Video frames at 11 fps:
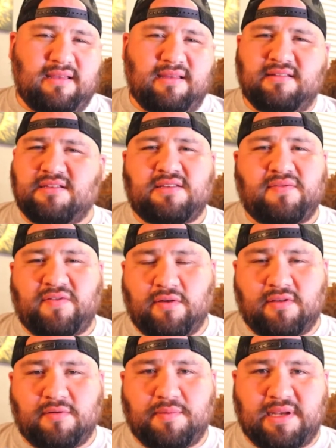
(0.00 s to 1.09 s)
just a few
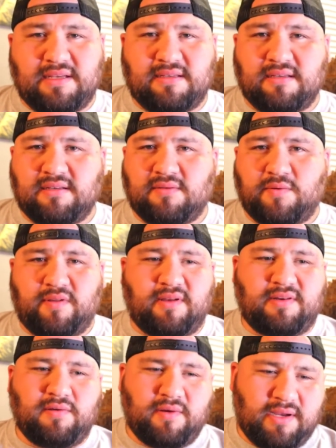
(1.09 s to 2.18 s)
other places where they
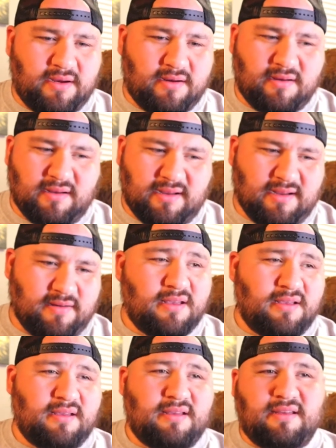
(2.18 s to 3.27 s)
do hair.
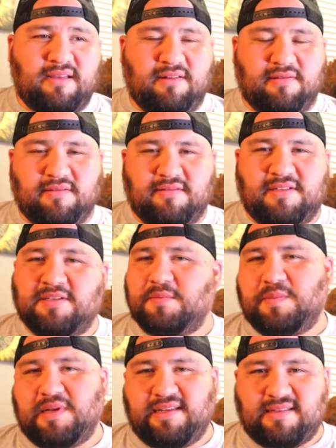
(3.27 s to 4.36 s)
Some
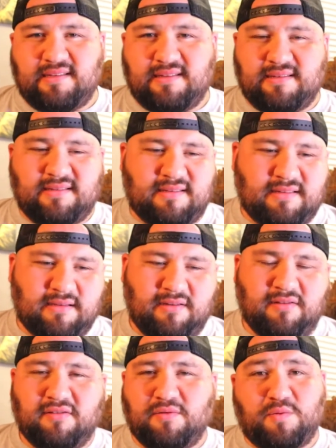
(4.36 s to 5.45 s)
places,
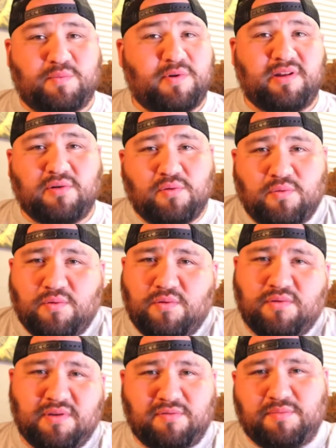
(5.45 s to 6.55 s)
they were pretty cool,
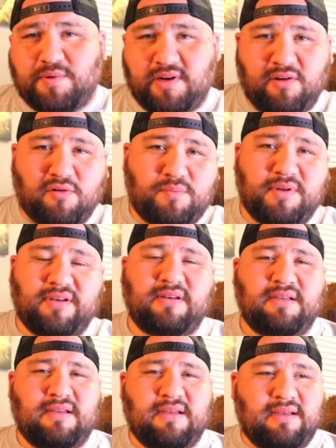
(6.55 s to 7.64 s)
they were pretty open.
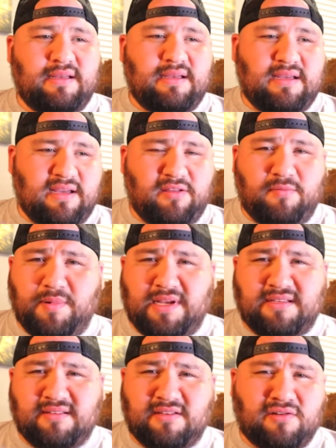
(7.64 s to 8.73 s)
Other
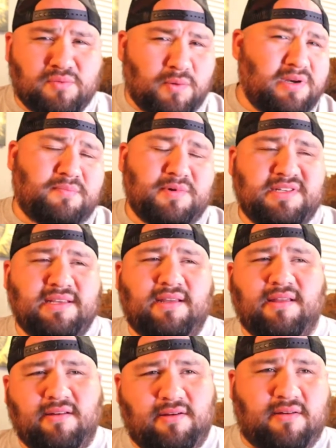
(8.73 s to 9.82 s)
places, there's one in
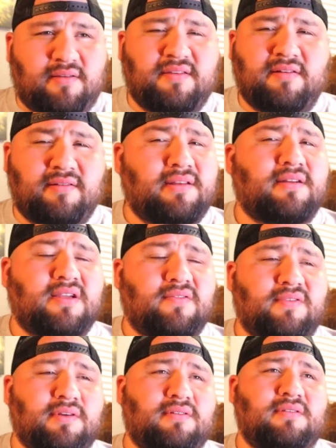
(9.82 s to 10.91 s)
particular there in
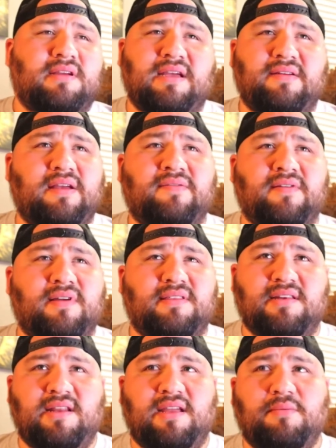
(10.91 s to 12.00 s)
Duncanville, I forget the
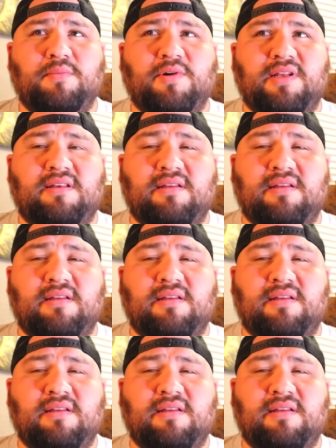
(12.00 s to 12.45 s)
name, but